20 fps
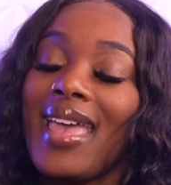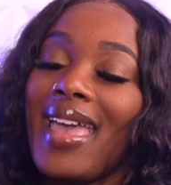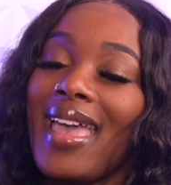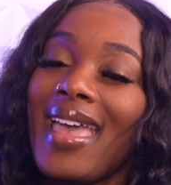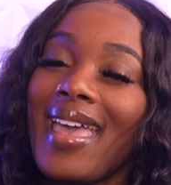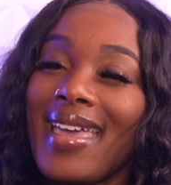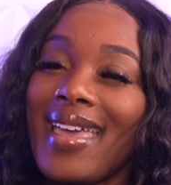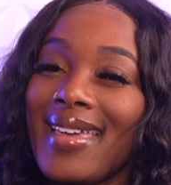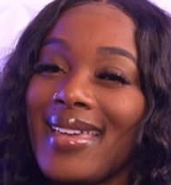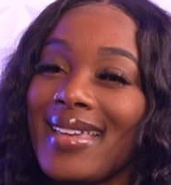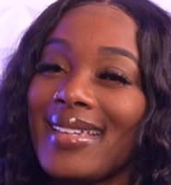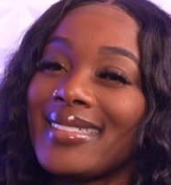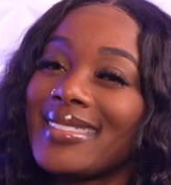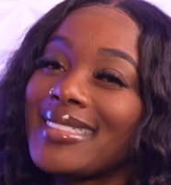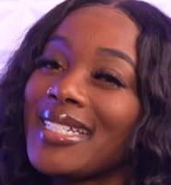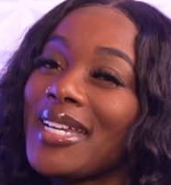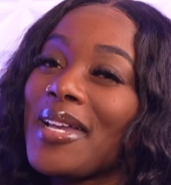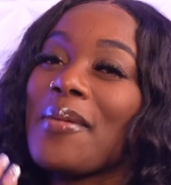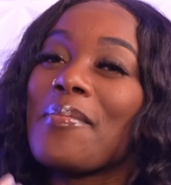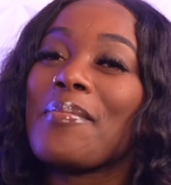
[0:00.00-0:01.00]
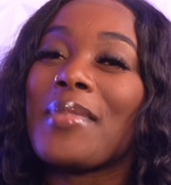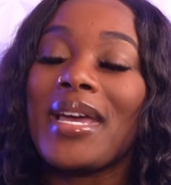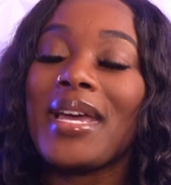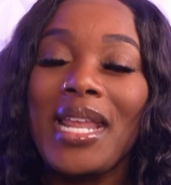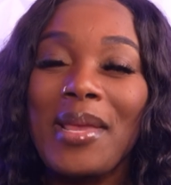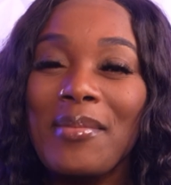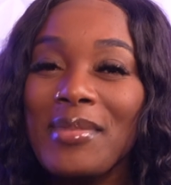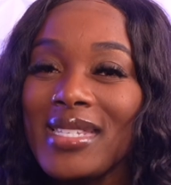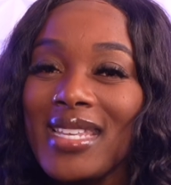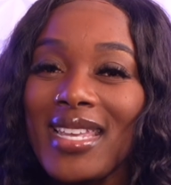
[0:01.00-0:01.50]
Hey, my
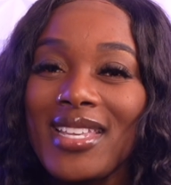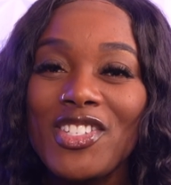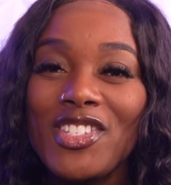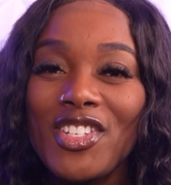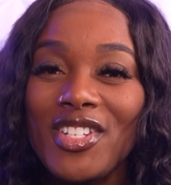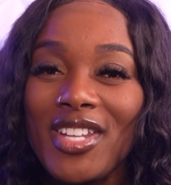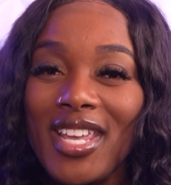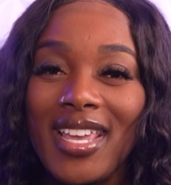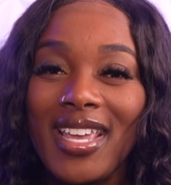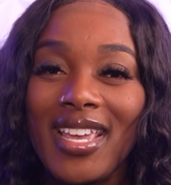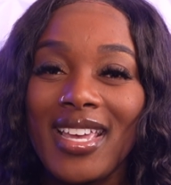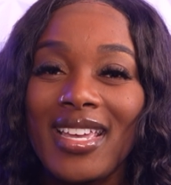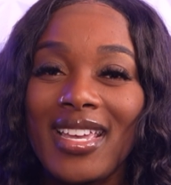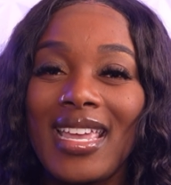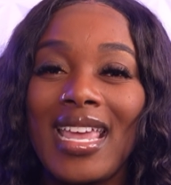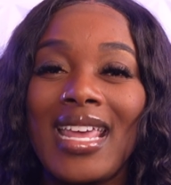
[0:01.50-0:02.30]
name is Njadeka,